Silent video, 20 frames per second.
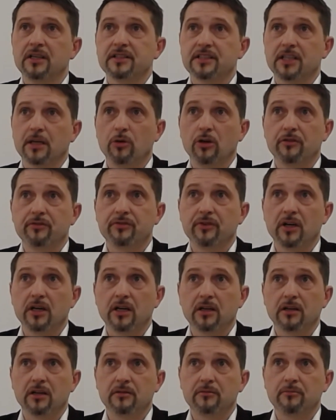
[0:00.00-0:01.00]
Some of
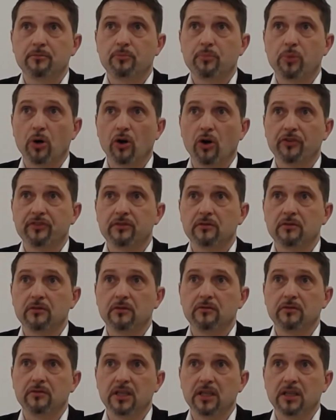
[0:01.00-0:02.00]
the
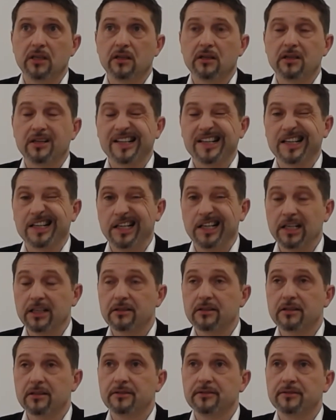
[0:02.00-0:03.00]
parts we
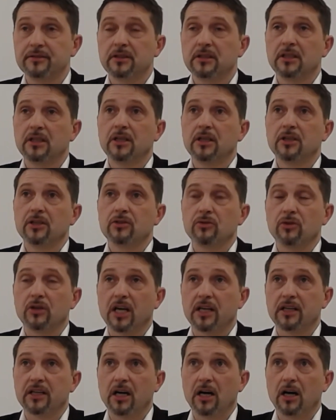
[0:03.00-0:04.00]
cleaned to
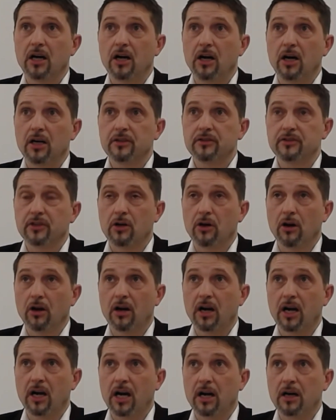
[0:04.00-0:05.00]
get the
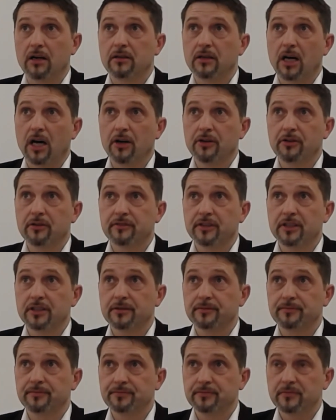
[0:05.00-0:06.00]
color out of
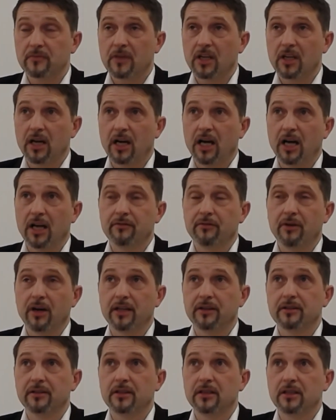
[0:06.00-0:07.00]
it. And
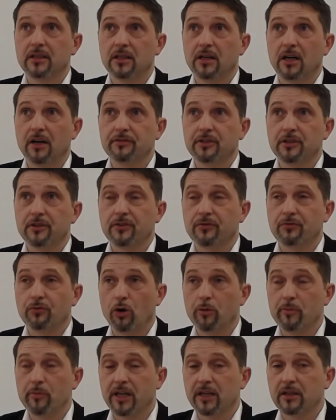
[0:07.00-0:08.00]
then uh, after the
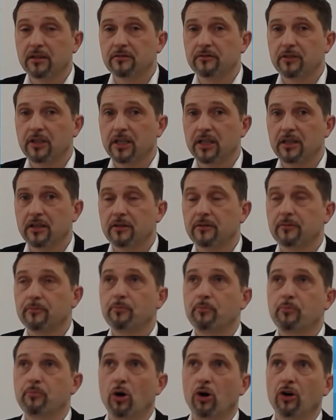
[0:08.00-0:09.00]
foaming, the
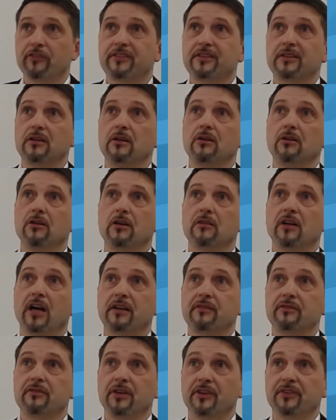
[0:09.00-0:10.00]
parts look
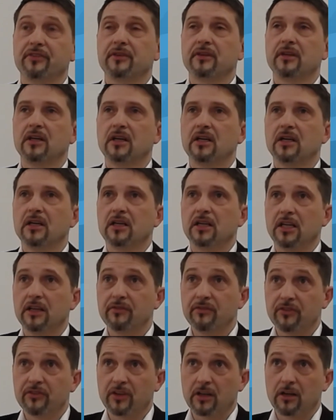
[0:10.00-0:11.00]
like this.
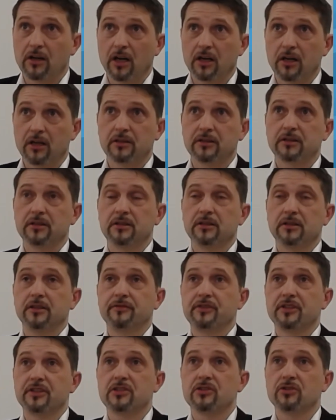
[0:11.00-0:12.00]
Even the color,
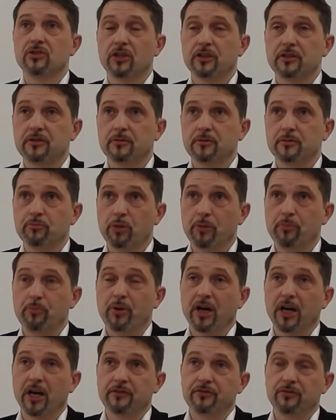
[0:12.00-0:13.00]
if it's not
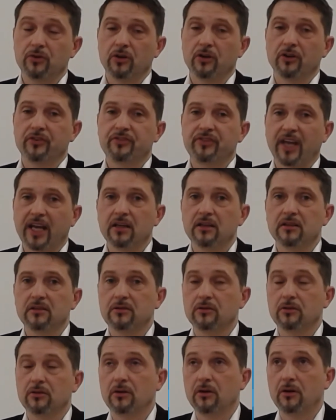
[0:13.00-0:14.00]
prepared for a
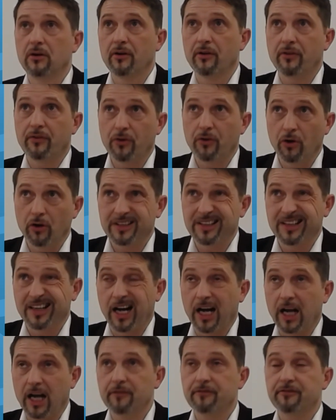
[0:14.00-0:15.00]
second or third
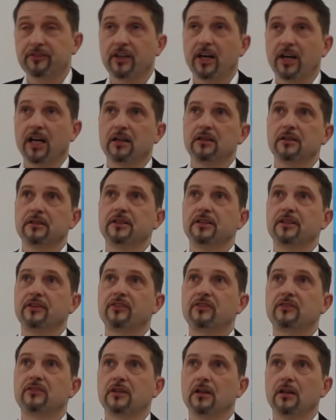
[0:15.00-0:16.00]
life cycle,
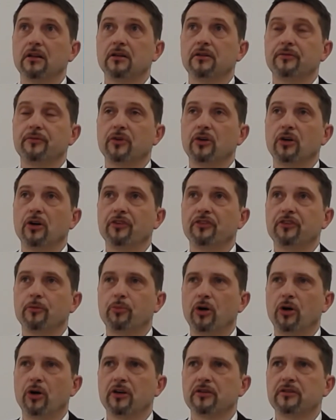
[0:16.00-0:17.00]
it's still on
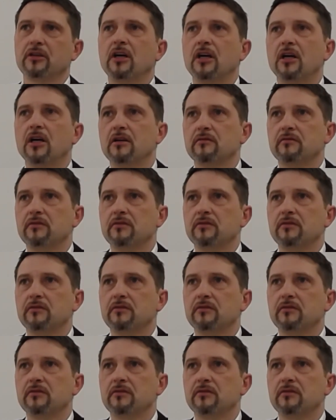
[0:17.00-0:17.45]
the pot.